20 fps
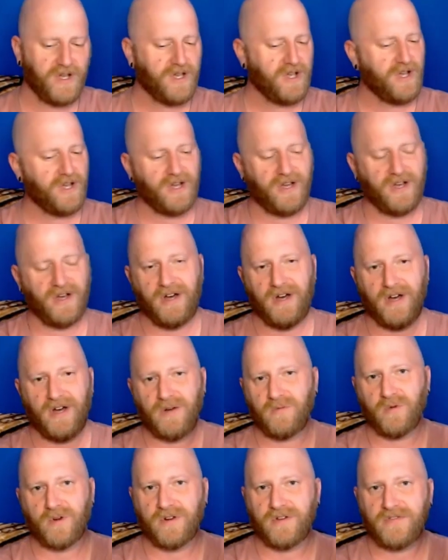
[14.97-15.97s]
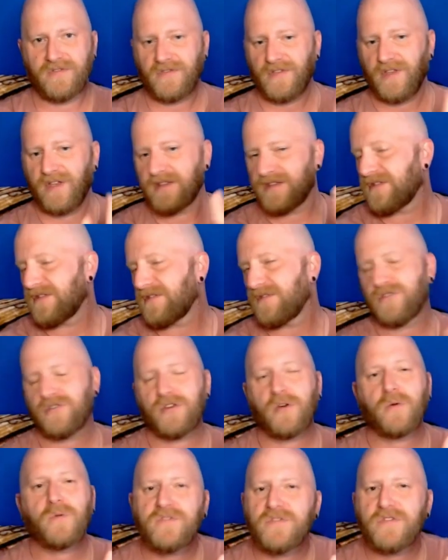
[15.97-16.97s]
where it's like
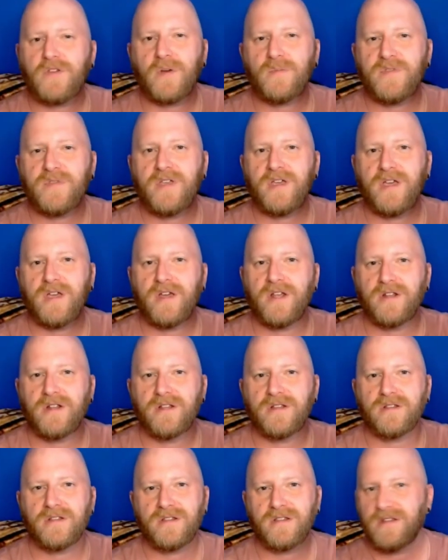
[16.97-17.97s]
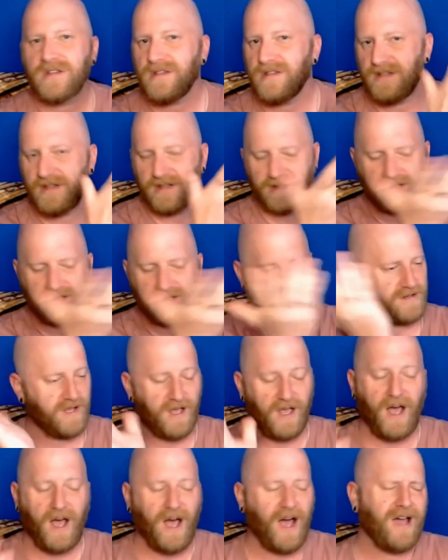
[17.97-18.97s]
showing something, and
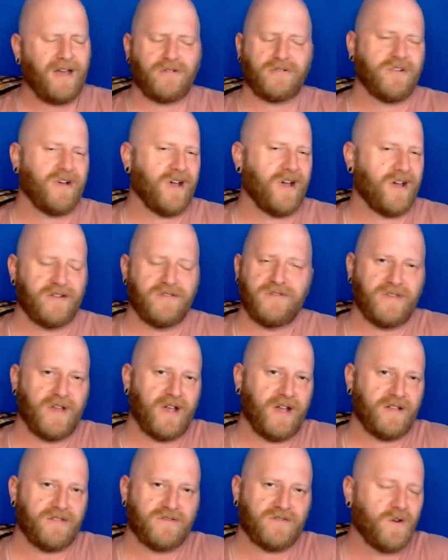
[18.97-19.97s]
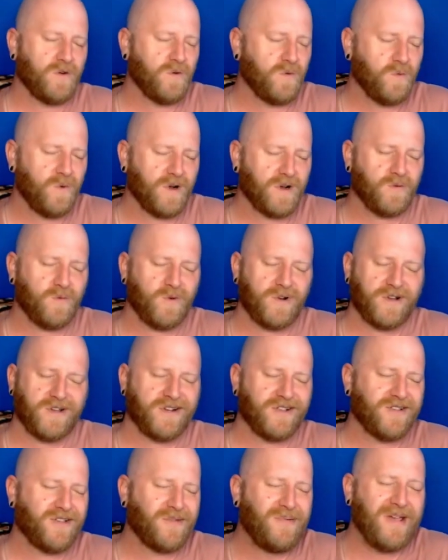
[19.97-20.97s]
I don't know how to do that. So we're gonna
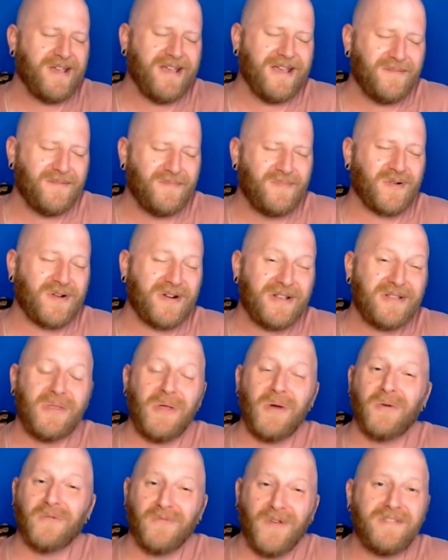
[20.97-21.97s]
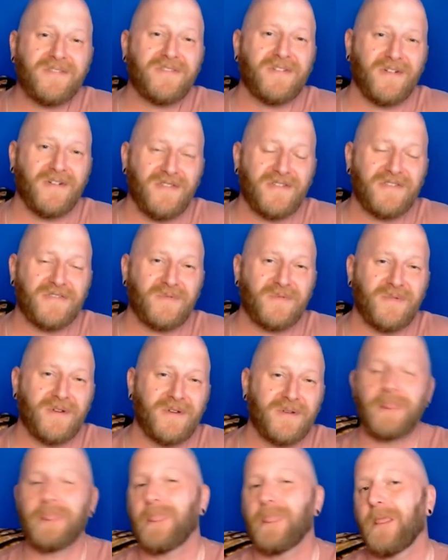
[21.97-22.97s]
pretty low rent on this one.
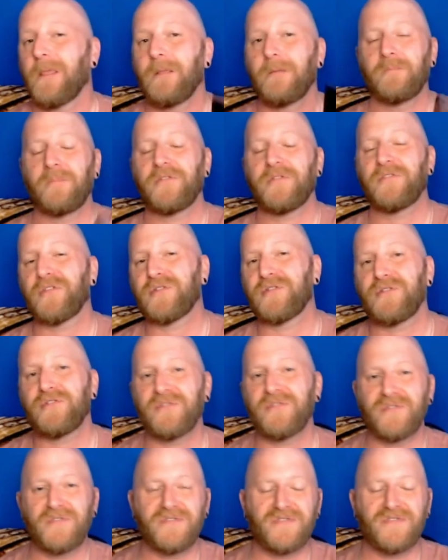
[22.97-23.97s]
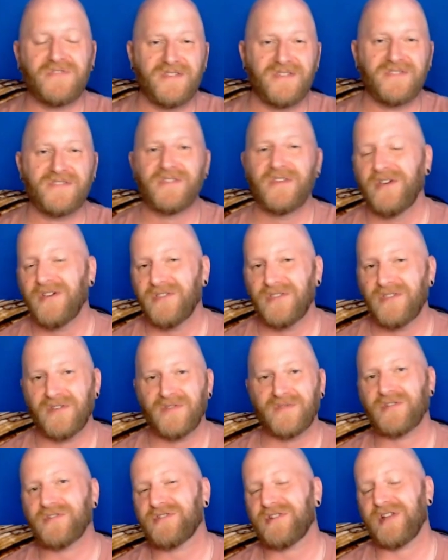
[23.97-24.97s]
But the good news is the
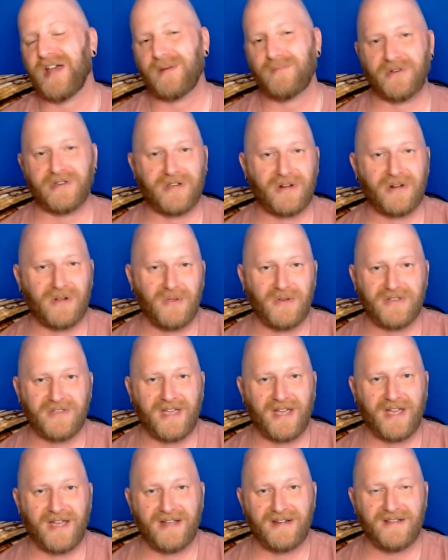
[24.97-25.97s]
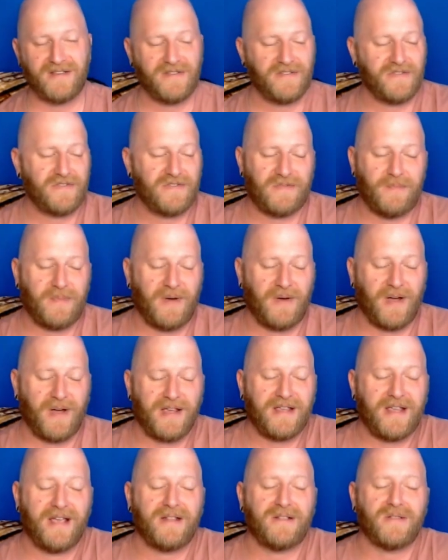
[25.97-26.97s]
first app we're gonna look at is by
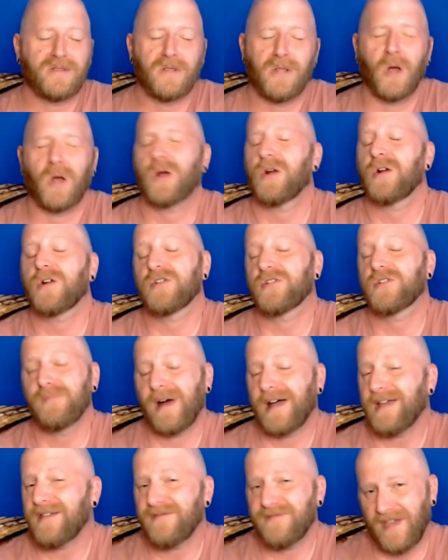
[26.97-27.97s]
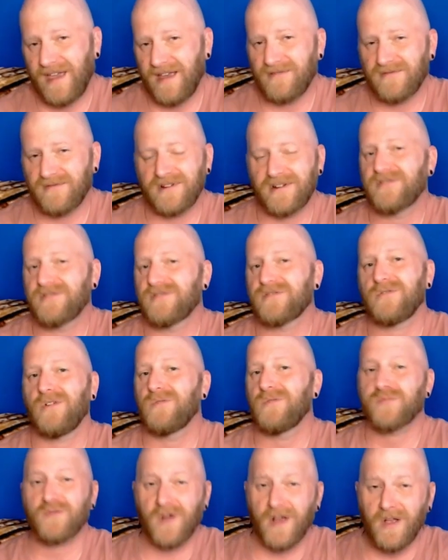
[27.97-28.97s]
and large my favorite. It's called
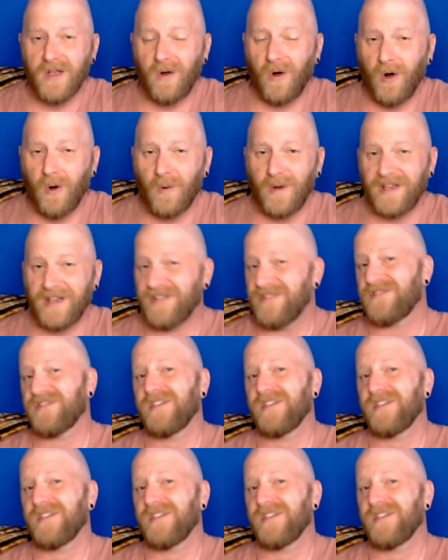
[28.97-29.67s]
Pray Always.